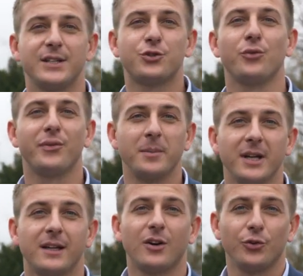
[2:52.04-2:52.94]
This
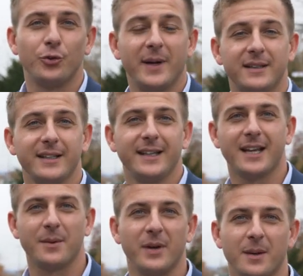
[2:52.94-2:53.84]
energy storage company
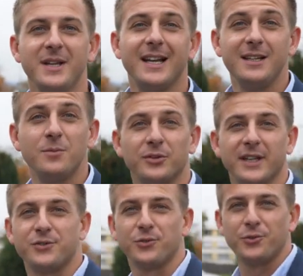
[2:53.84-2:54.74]
was selected to
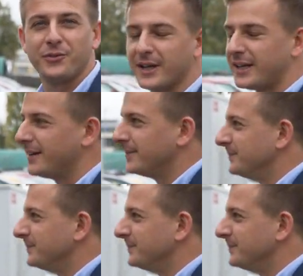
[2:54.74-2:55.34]
power the ferry.